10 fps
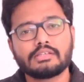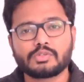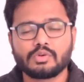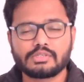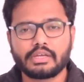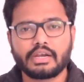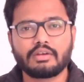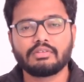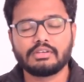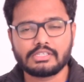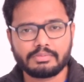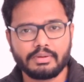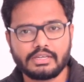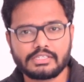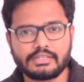associated with
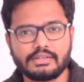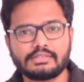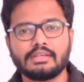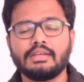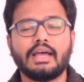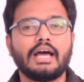dysplasias